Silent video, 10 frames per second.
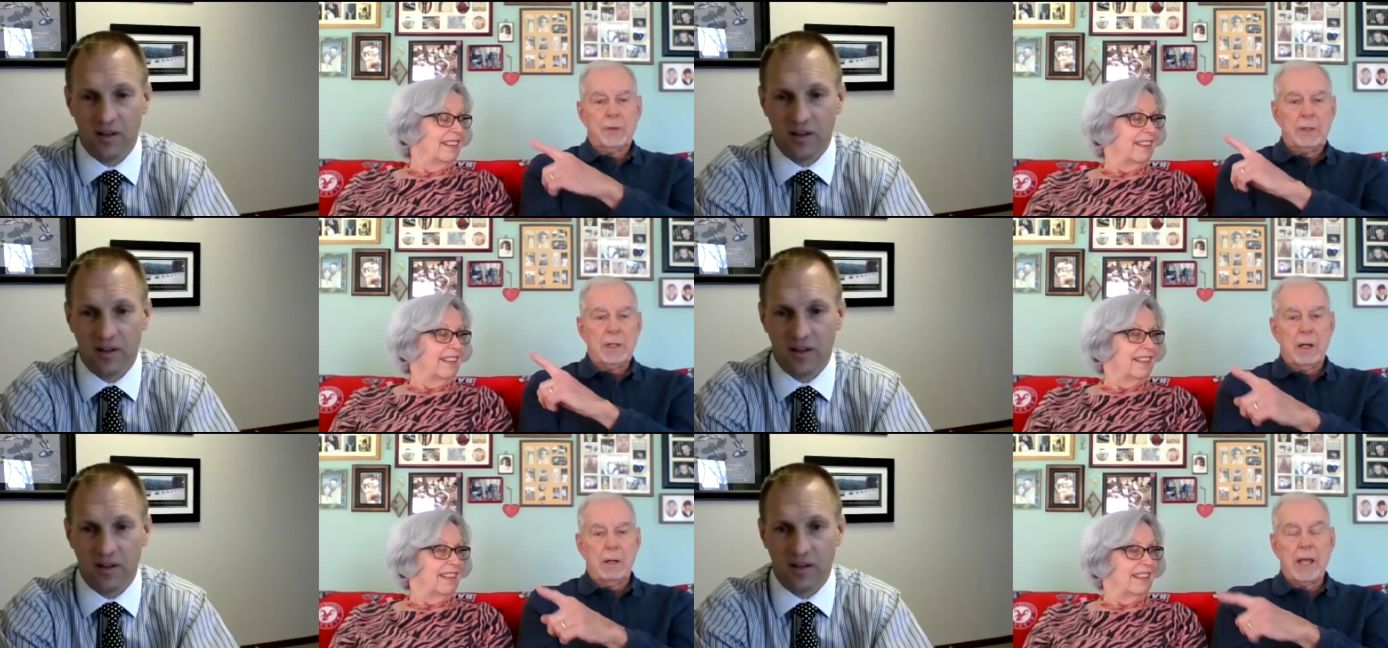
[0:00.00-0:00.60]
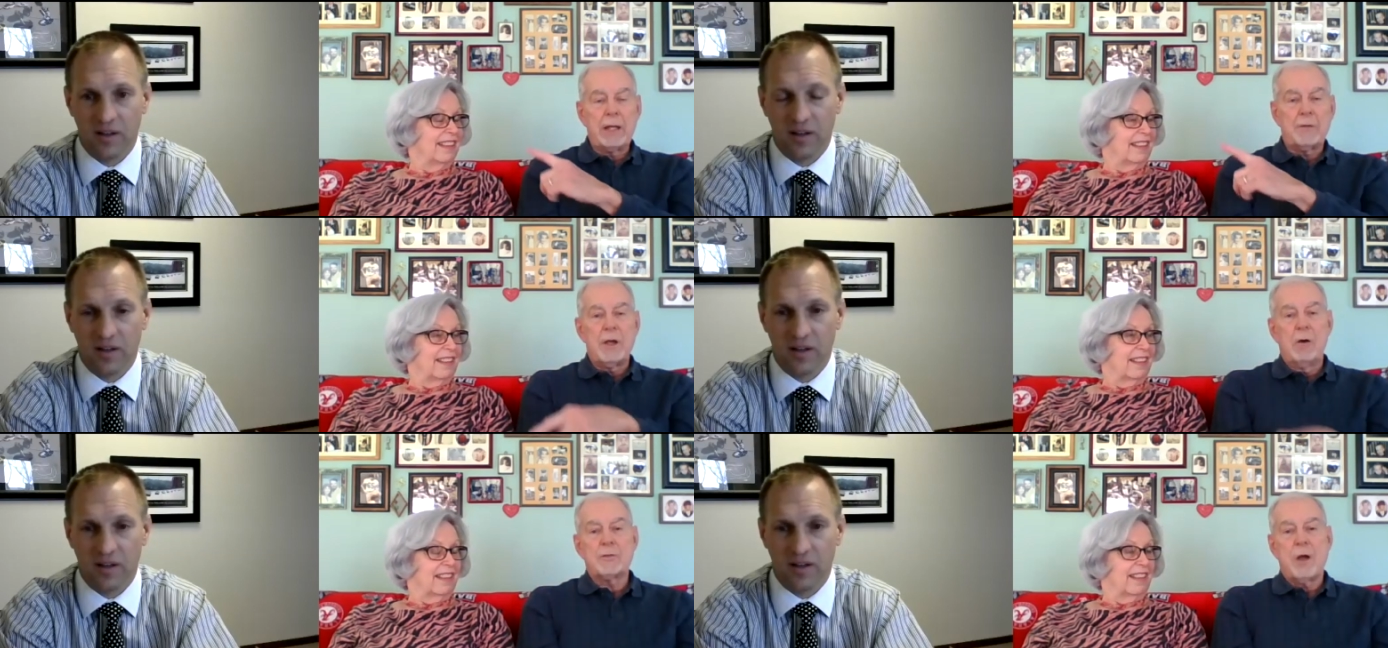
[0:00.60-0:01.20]
Speaker 1: the uh, Lake of
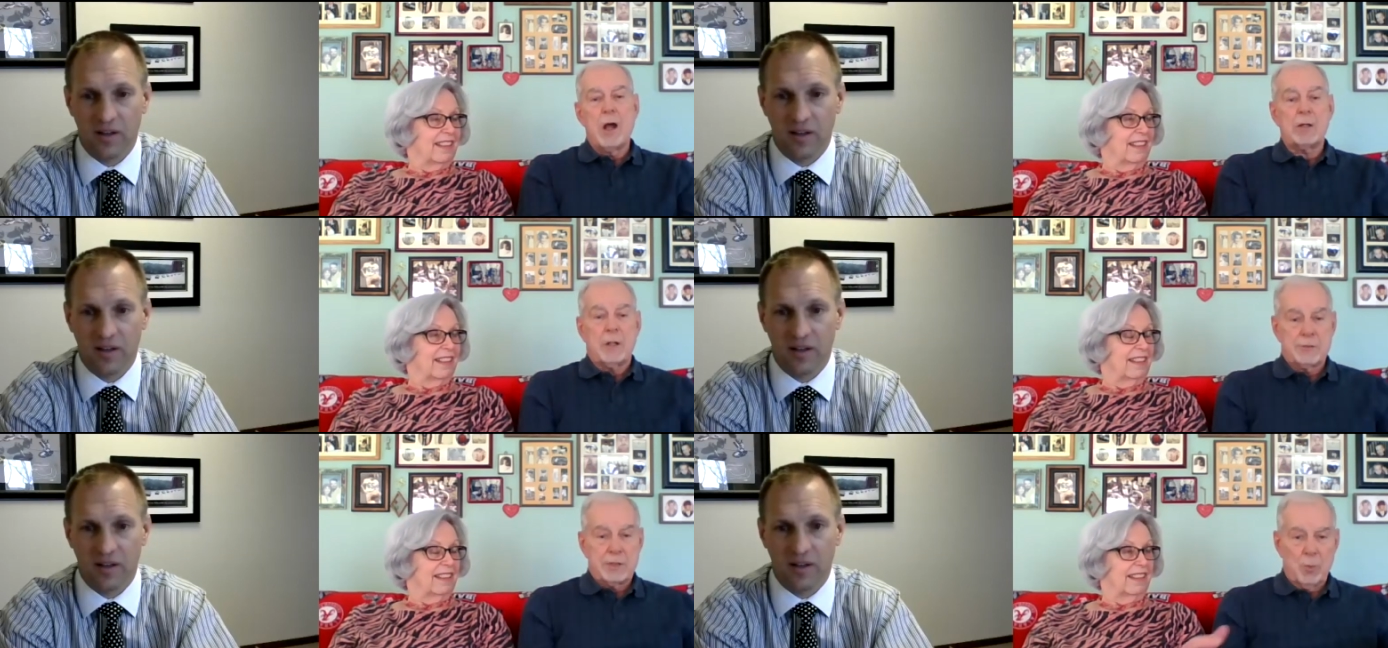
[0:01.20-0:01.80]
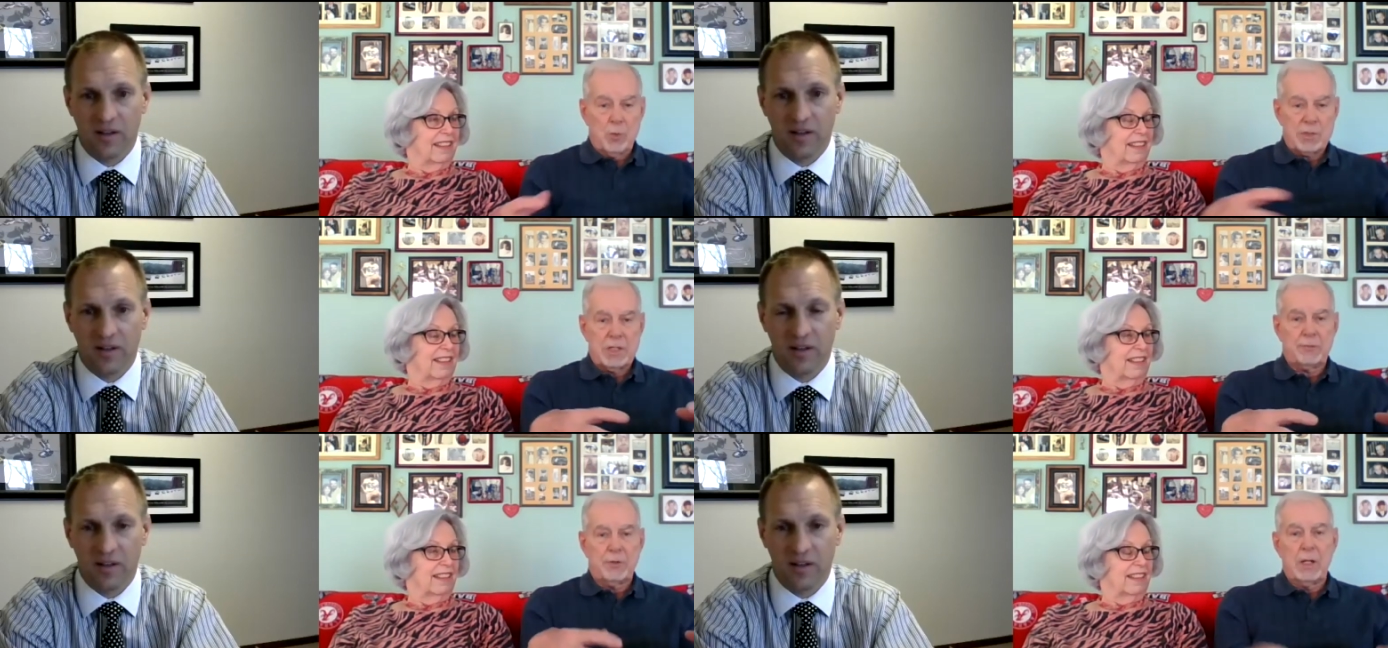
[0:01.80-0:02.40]
the Ozarks because it's more
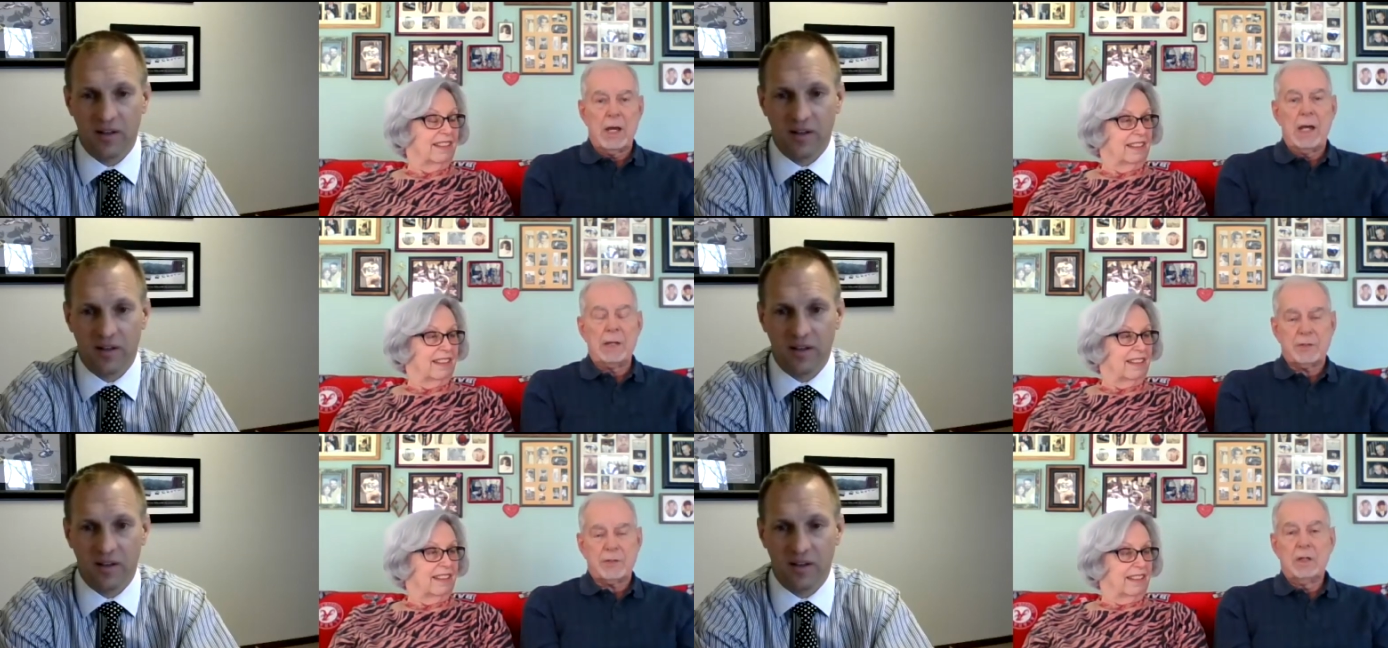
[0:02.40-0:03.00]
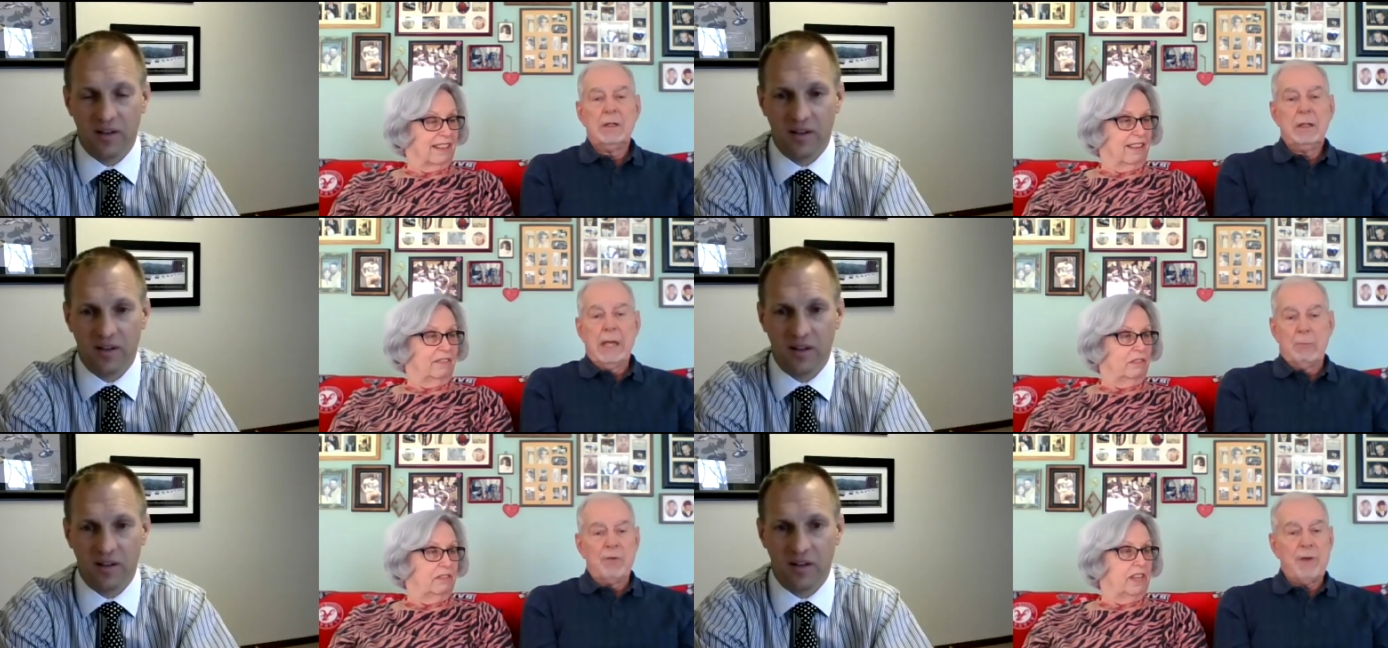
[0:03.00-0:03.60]
centralized,
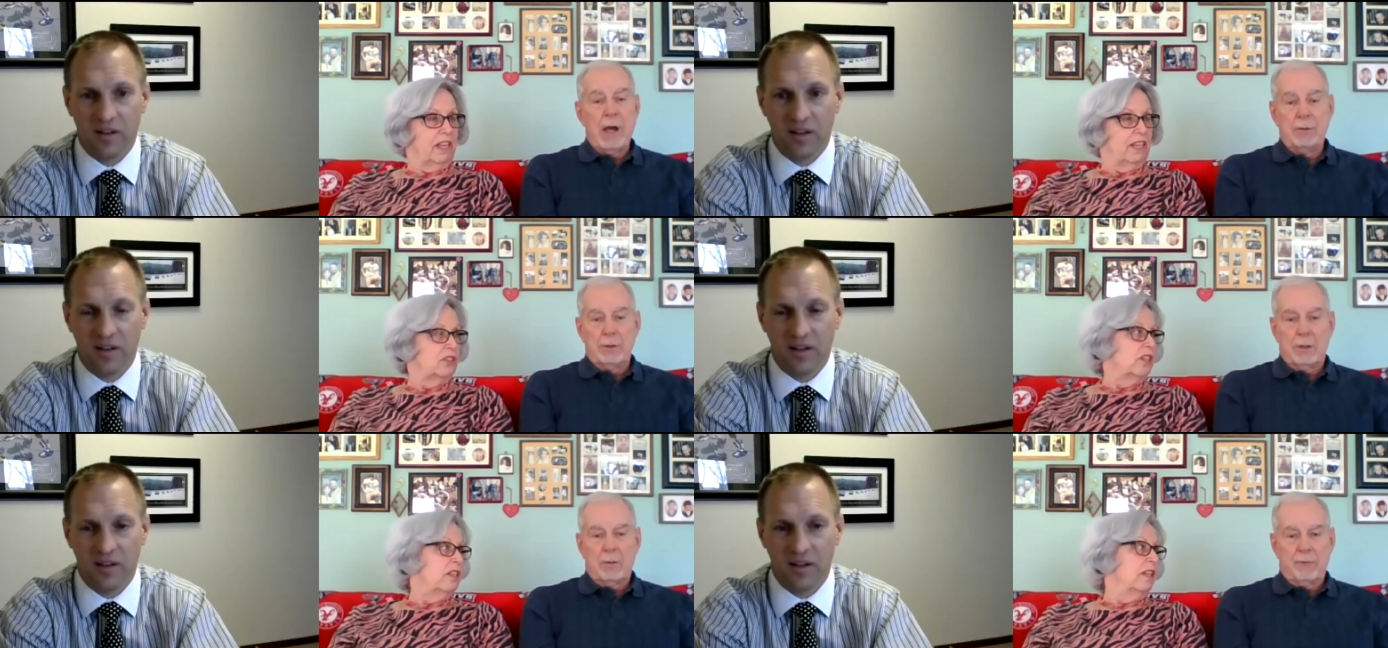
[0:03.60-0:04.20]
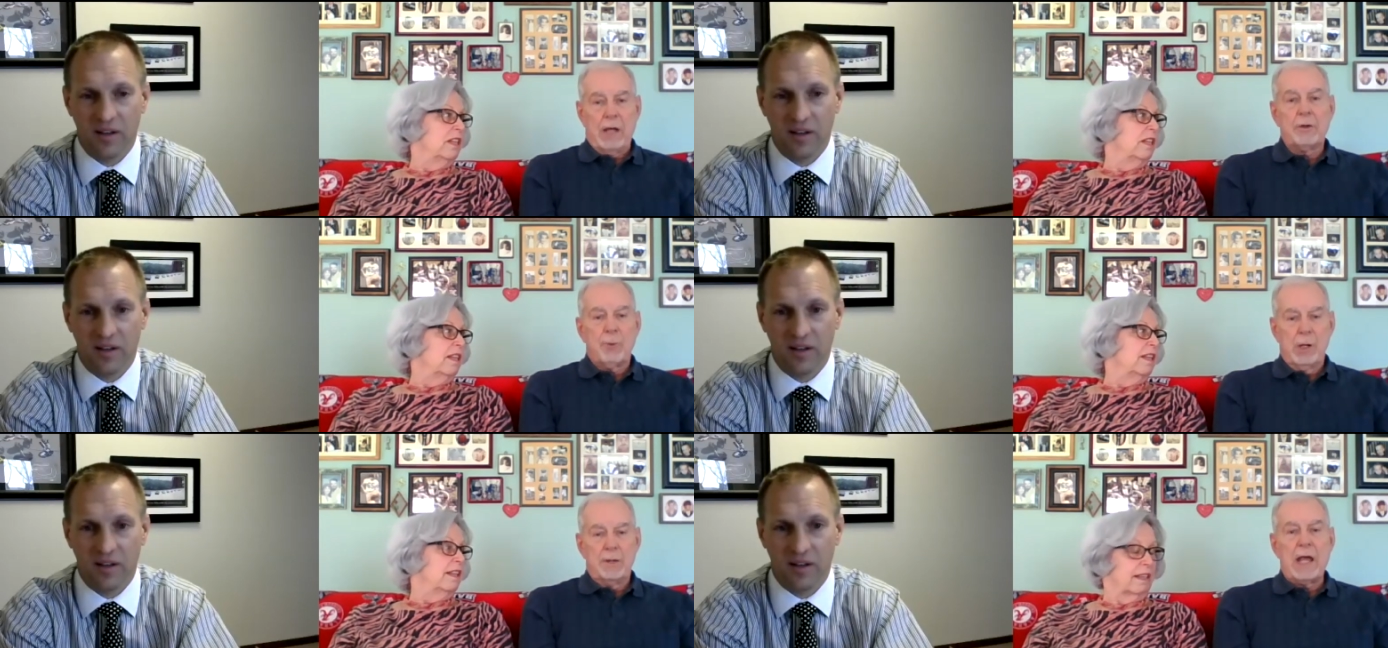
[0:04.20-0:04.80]
and we vacation. found a, found a
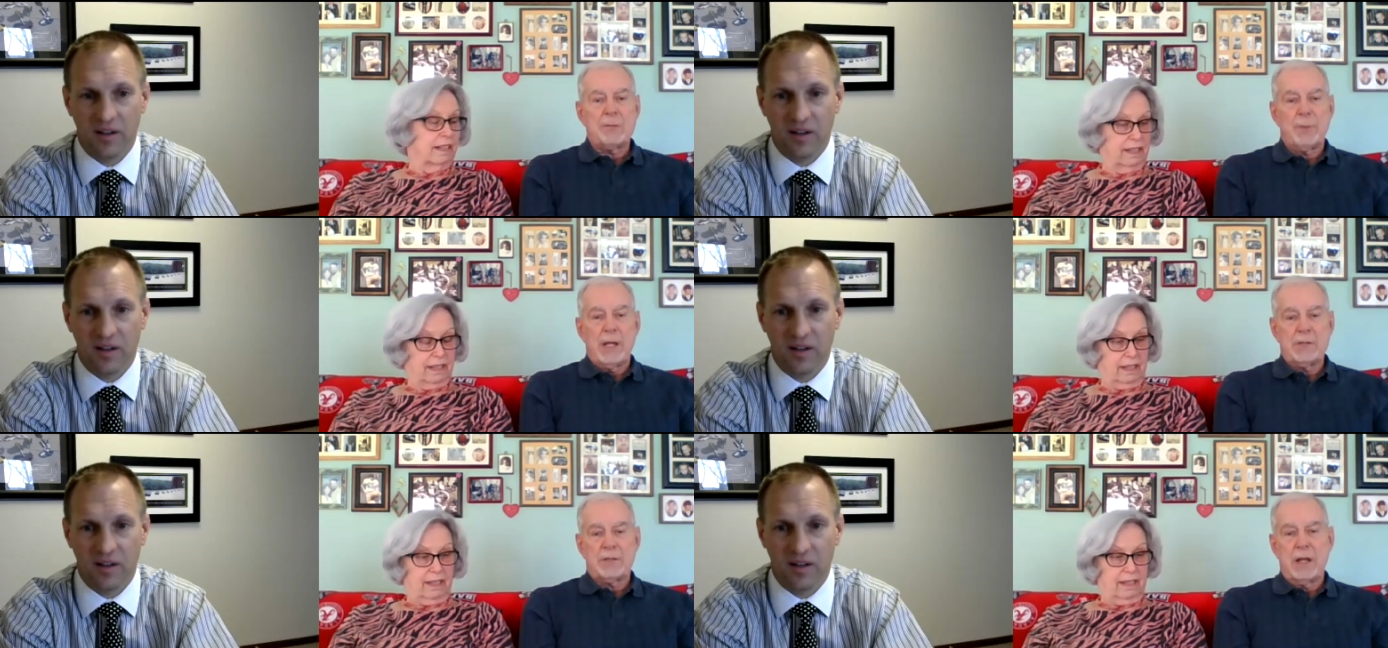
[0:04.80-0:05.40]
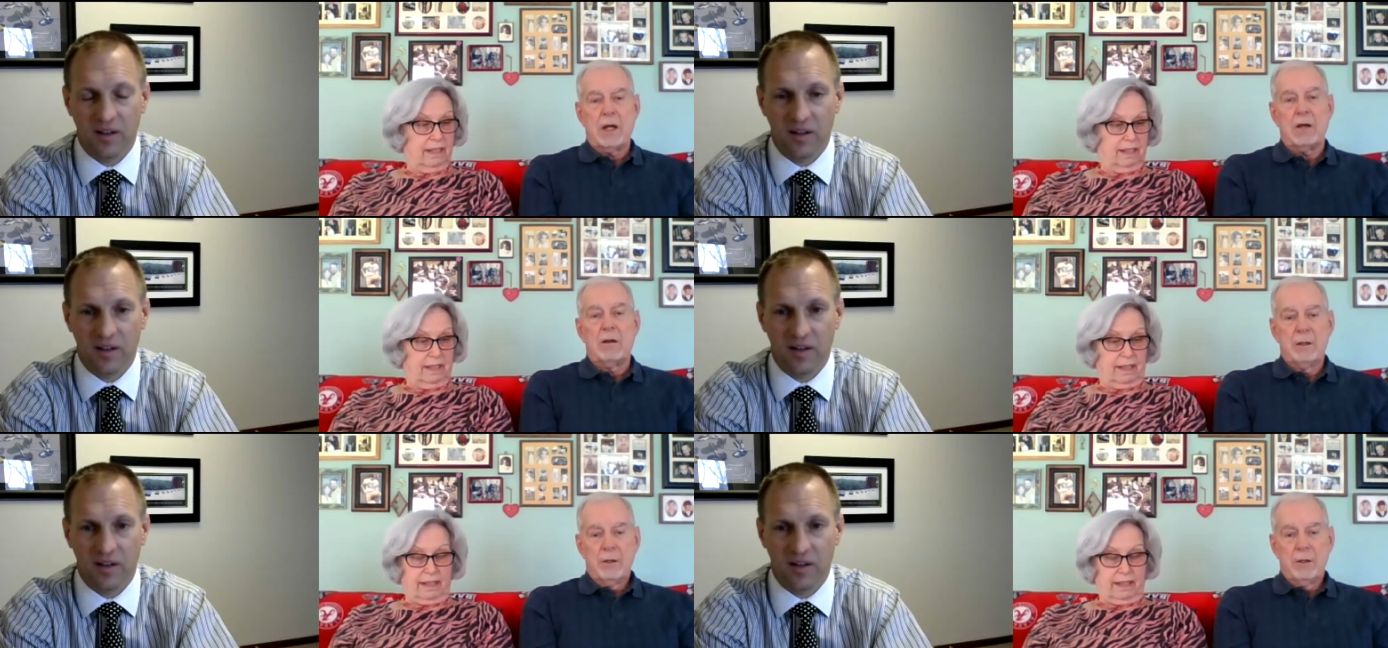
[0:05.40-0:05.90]
real nice place there